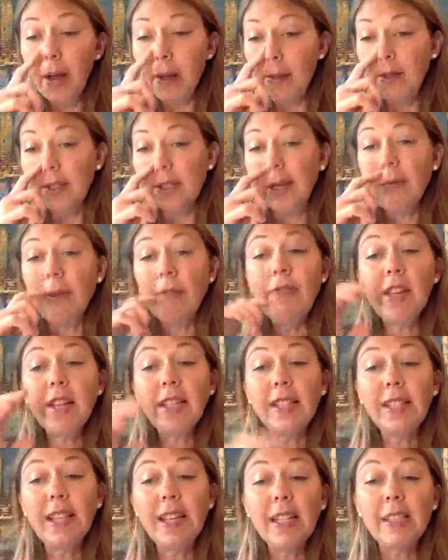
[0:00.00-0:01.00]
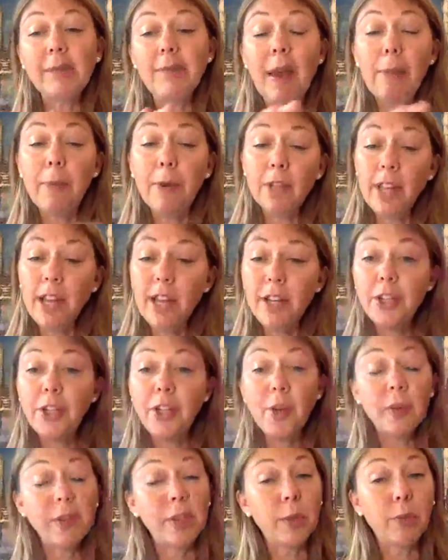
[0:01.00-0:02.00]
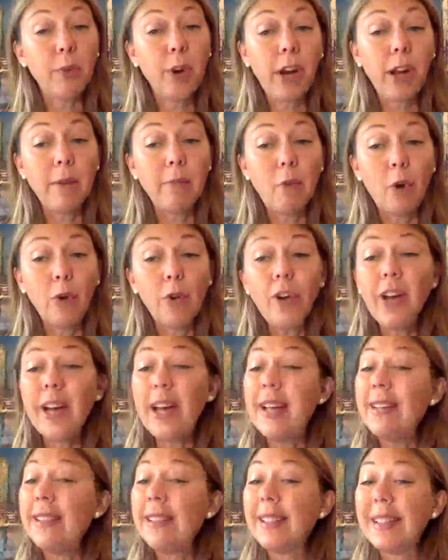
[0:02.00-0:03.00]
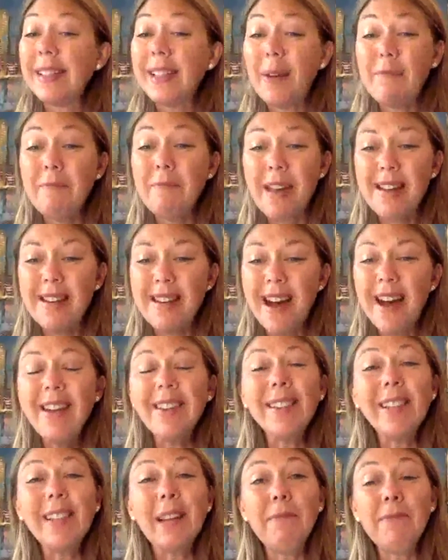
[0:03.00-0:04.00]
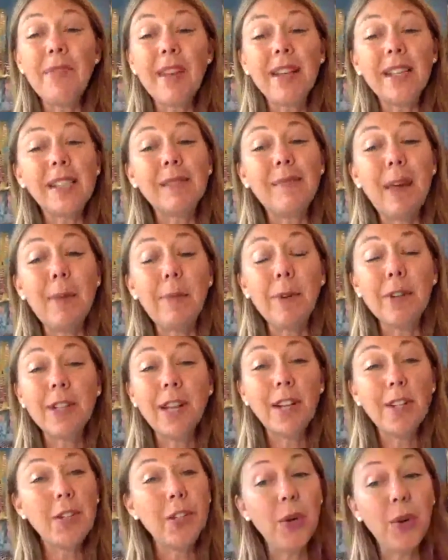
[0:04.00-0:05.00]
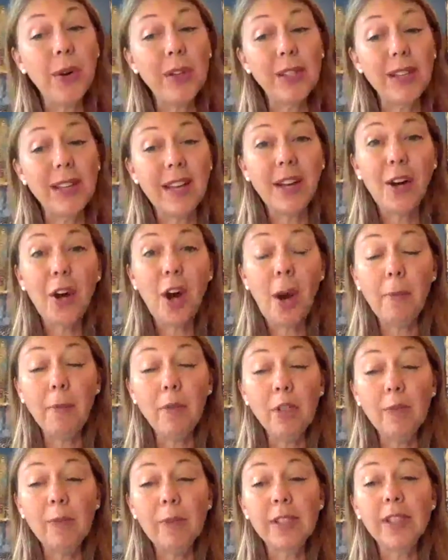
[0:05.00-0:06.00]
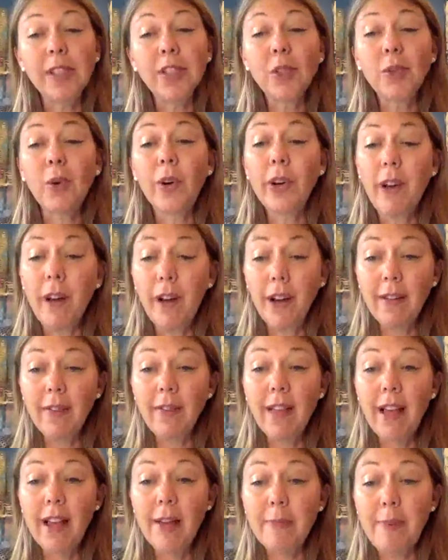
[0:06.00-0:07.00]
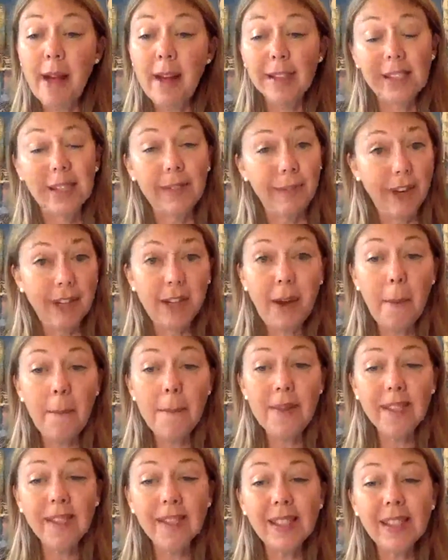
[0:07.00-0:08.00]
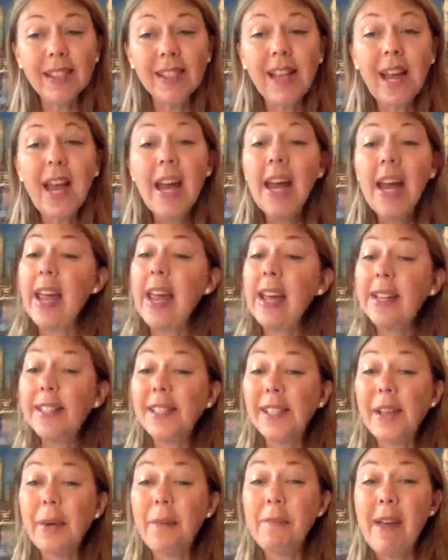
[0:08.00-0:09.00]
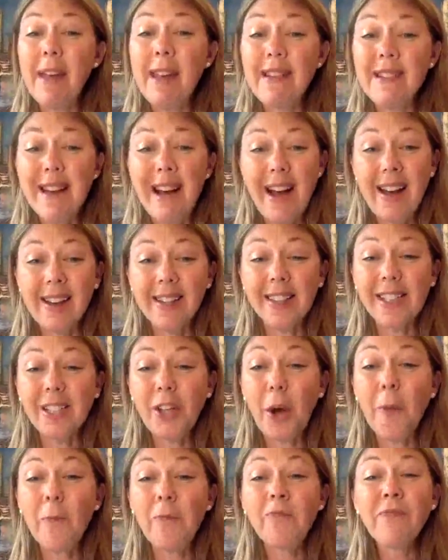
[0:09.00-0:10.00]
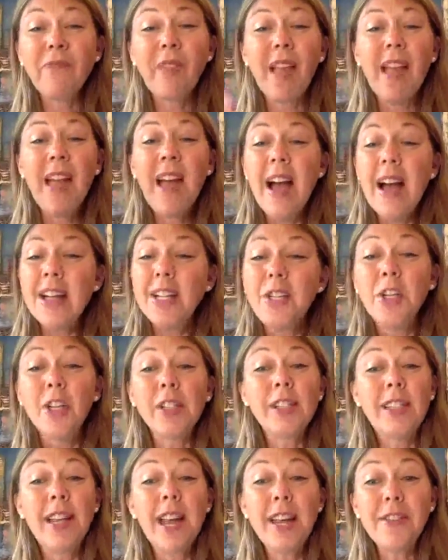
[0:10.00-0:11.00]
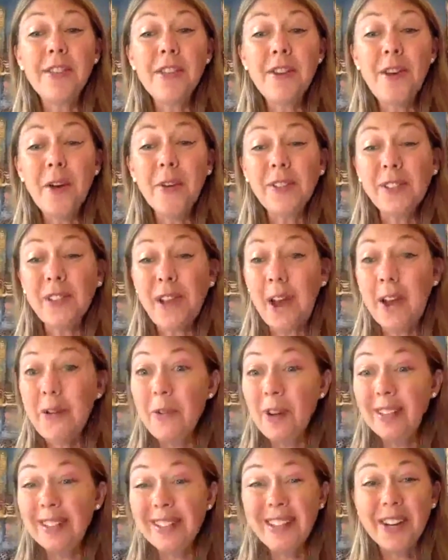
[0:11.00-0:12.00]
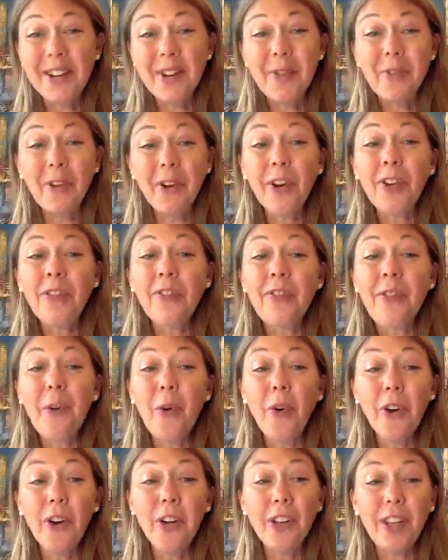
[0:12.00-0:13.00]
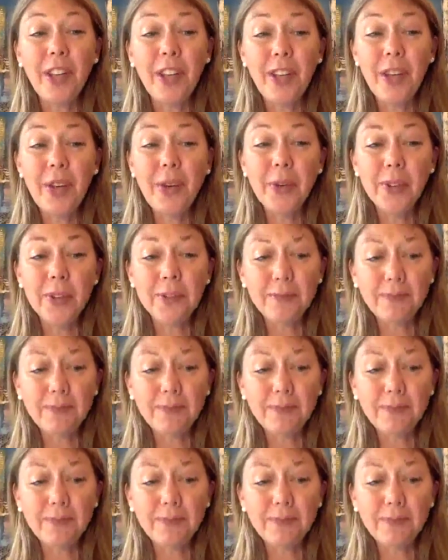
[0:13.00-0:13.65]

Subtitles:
some of these things may pertain to you as a brick and mortar and some may not. Some things may pertain to you as an e-commerce business or an online passive income business, and some may not. So just take the notes on what's going to work for you.